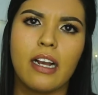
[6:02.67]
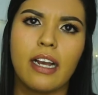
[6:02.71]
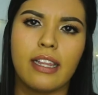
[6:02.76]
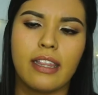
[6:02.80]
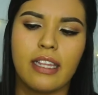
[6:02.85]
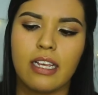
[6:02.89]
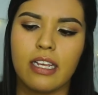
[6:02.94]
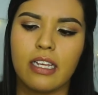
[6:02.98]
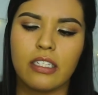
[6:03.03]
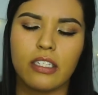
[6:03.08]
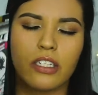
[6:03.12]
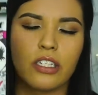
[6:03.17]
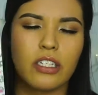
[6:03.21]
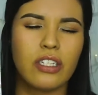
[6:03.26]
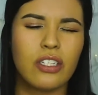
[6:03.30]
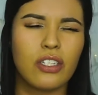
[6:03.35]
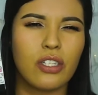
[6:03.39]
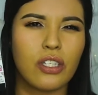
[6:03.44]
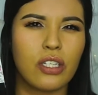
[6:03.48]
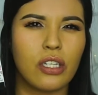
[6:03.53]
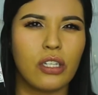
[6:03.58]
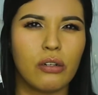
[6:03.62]
I think it's
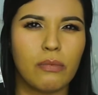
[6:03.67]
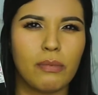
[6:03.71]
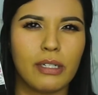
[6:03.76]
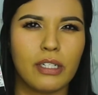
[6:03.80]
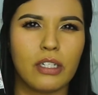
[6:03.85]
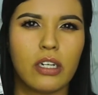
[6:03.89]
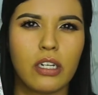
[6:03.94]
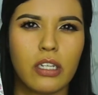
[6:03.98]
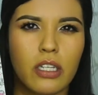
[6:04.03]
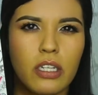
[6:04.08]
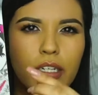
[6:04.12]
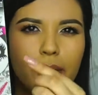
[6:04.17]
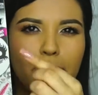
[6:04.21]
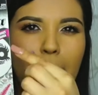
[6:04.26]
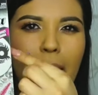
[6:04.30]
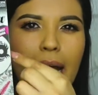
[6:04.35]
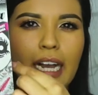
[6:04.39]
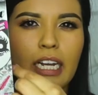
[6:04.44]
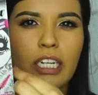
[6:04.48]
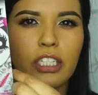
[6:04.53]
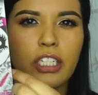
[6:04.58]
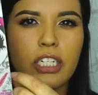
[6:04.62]
just a little bit, the
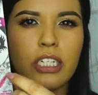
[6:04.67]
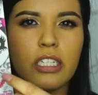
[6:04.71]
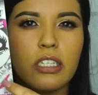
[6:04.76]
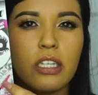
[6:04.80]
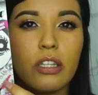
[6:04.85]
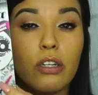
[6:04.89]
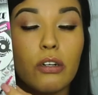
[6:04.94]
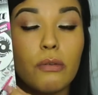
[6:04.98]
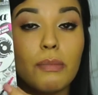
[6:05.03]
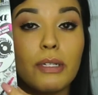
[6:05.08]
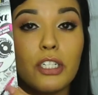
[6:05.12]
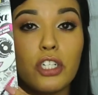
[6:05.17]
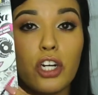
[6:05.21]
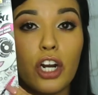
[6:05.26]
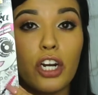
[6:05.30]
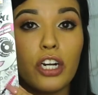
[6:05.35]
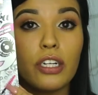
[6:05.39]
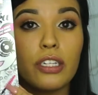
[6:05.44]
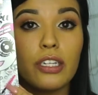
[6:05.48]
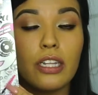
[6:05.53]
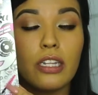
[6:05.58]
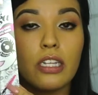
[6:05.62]
packaging is a little bit
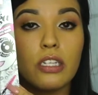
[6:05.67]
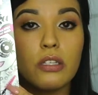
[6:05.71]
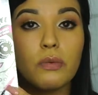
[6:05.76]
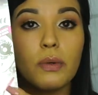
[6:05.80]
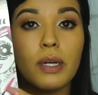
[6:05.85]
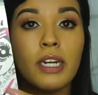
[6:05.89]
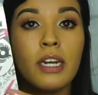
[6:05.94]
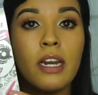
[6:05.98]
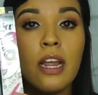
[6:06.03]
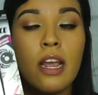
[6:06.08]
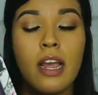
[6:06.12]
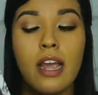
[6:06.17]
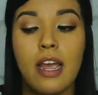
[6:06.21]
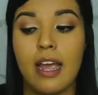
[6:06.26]
darker than this one.